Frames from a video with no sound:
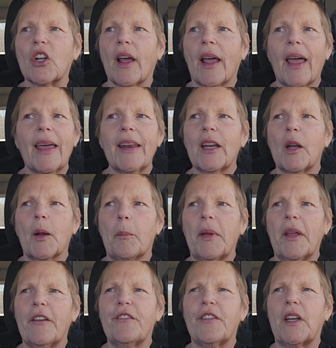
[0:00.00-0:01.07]
I had an
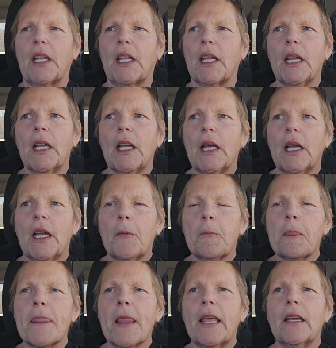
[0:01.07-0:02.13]
epiphany,
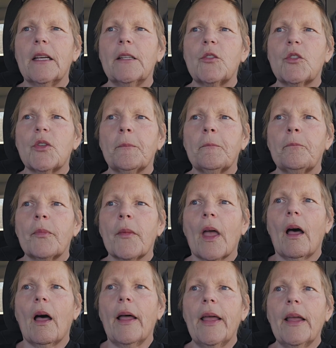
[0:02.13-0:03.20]
and
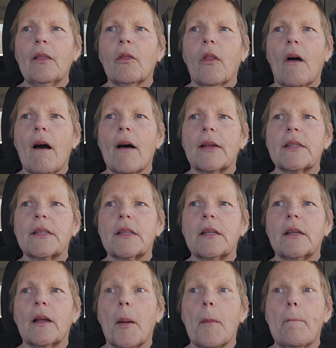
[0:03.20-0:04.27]
I had lost
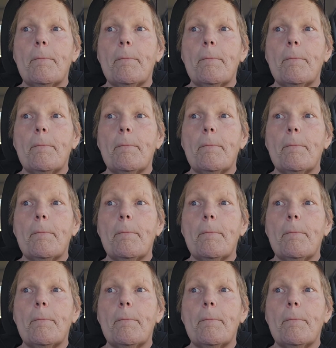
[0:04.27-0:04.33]
a